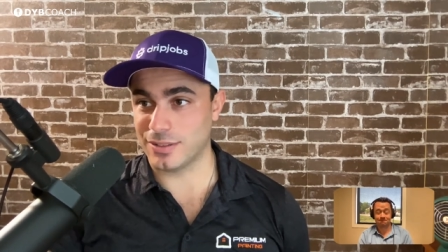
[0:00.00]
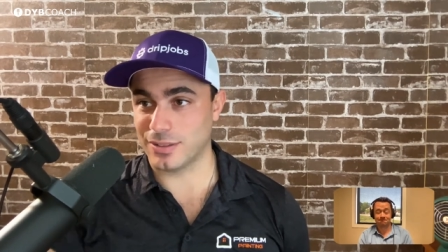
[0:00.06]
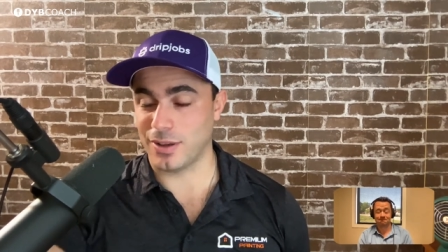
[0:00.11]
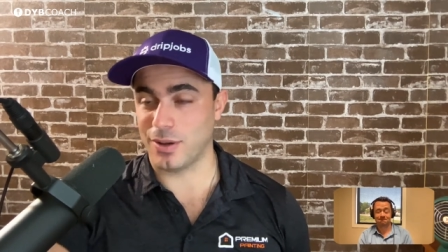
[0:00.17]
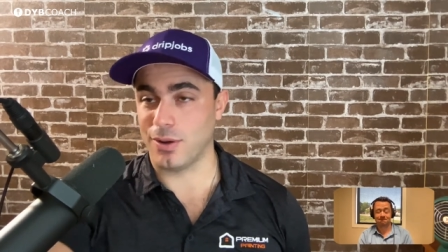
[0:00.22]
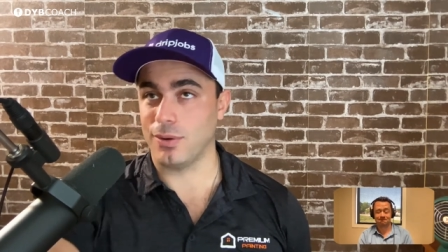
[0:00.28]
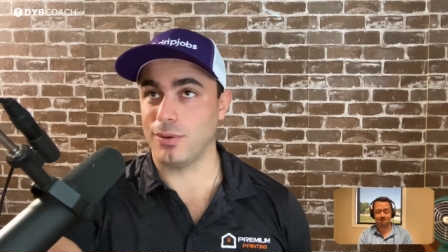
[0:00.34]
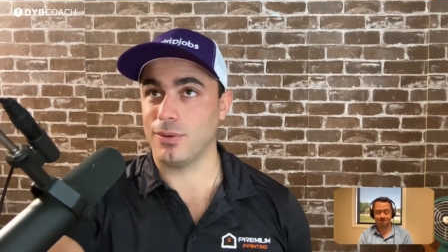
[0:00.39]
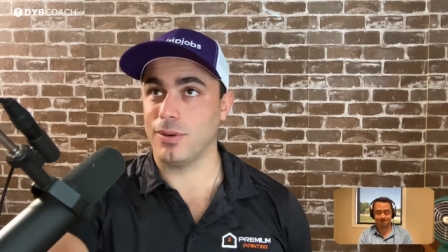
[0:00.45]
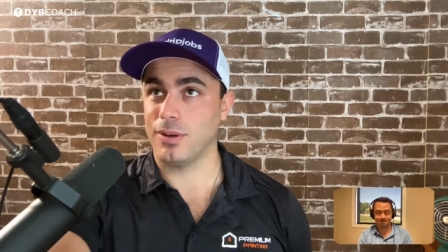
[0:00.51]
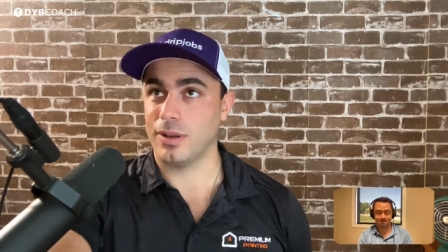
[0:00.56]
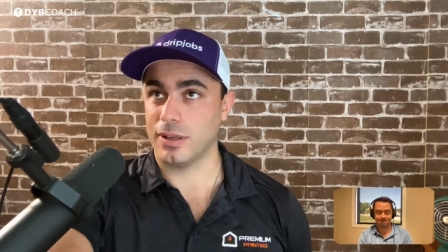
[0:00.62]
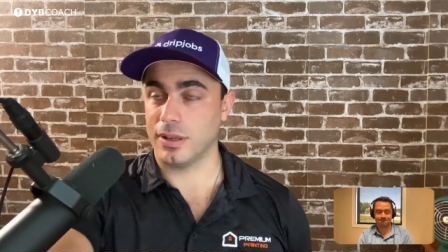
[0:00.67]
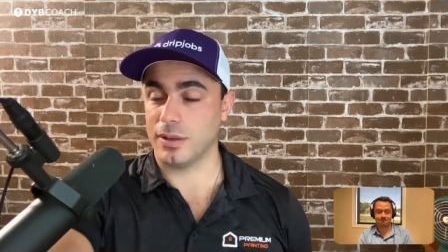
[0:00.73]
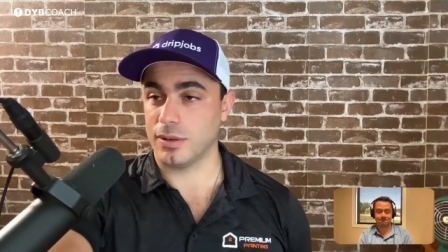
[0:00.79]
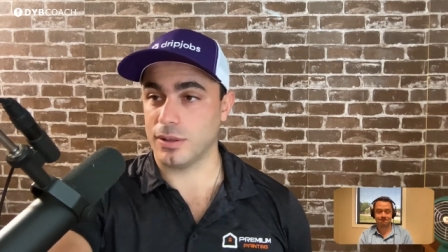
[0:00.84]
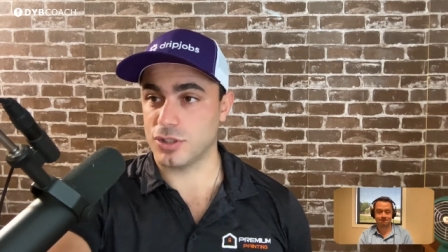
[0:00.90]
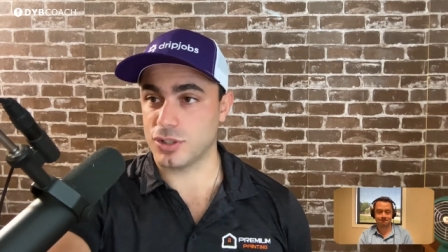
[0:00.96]
So,
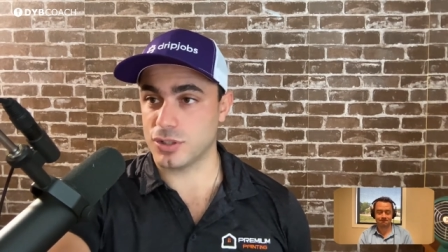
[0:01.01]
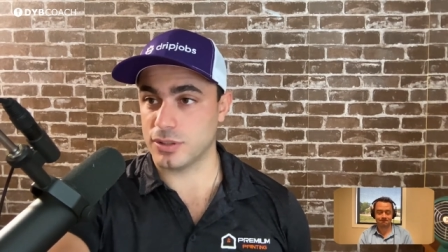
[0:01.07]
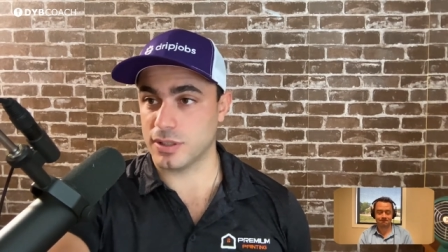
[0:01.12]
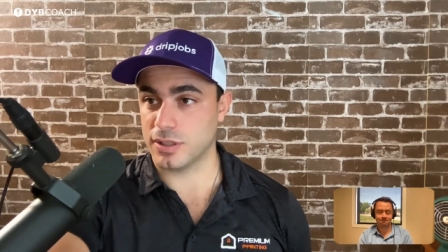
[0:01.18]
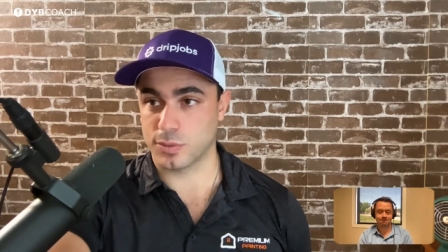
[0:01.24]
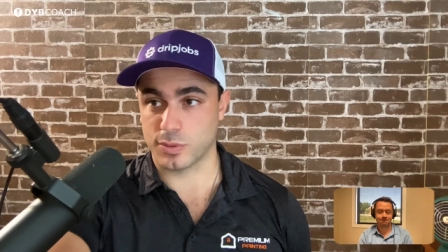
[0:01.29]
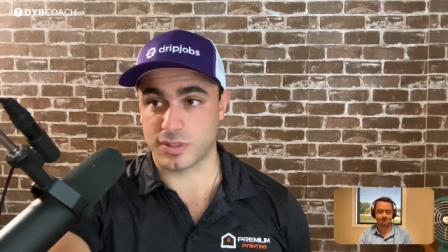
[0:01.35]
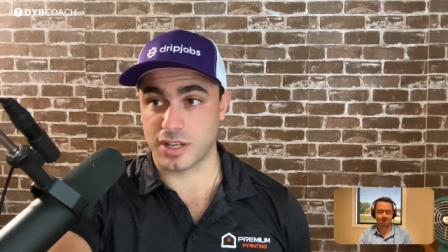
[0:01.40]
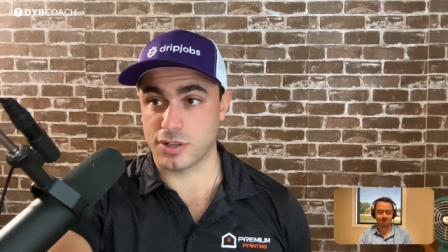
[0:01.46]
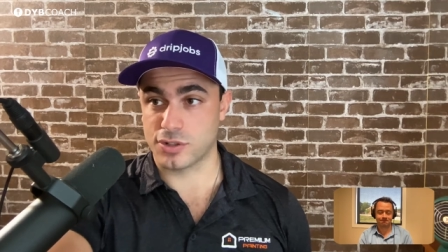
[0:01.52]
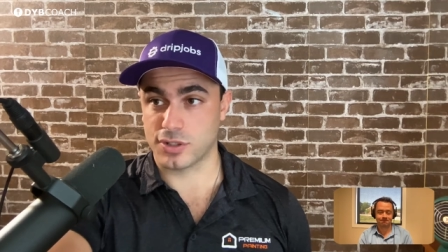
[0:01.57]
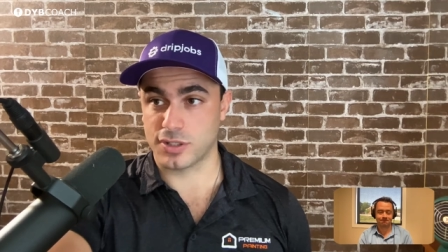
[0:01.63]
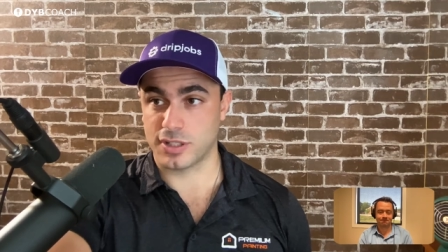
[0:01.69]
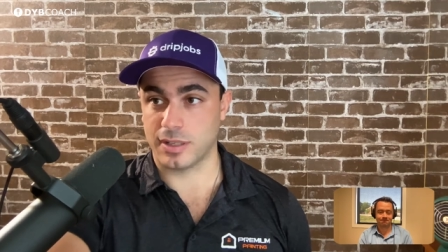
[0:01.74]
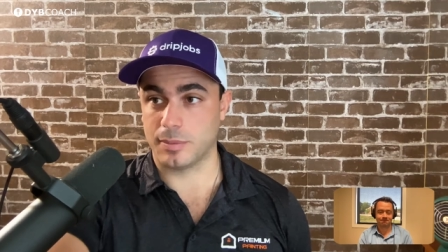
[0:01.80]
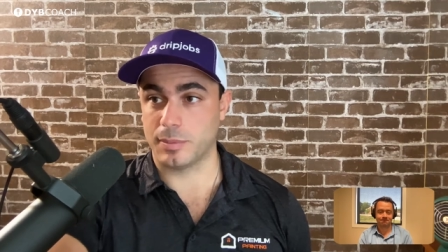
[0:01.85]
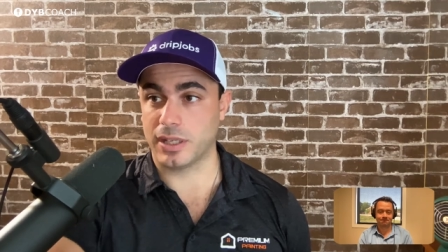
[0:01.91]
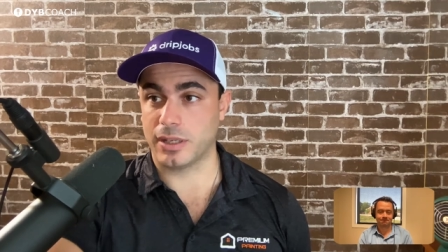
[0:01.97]
this was
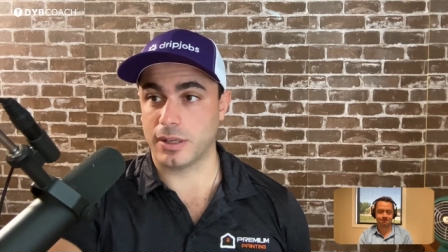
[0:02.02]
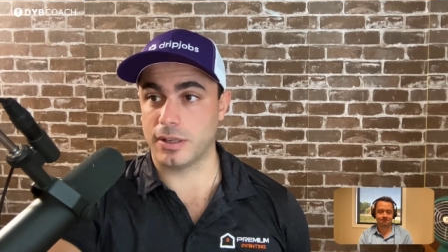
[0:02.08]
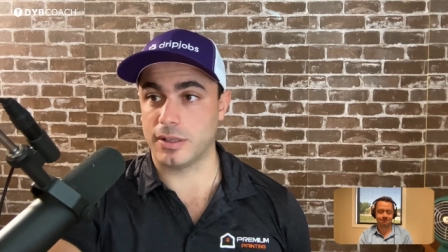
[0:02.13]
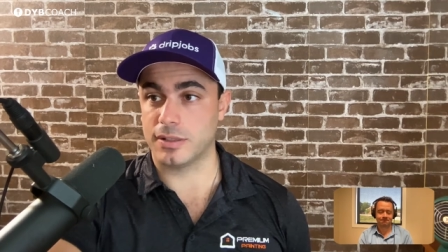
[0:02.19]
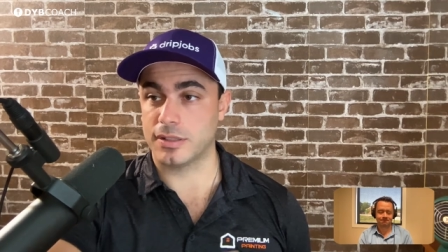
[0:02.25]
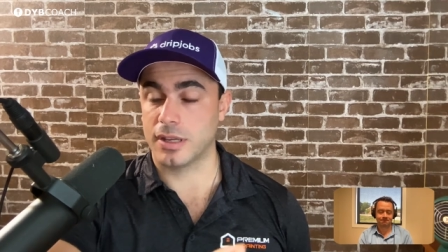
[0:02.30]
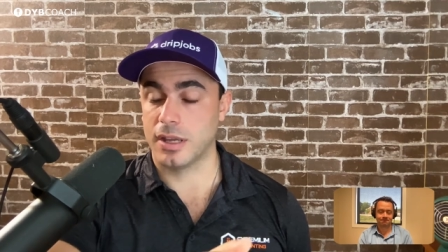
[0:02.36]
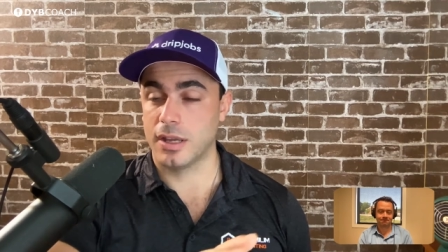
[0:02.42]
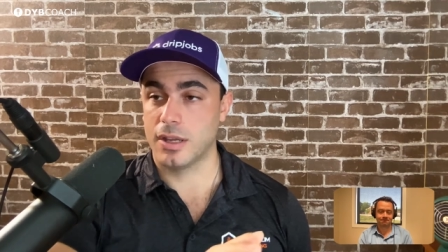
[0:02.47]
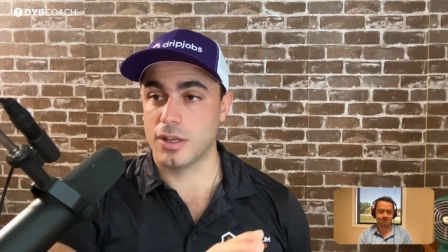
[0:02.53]
interesting because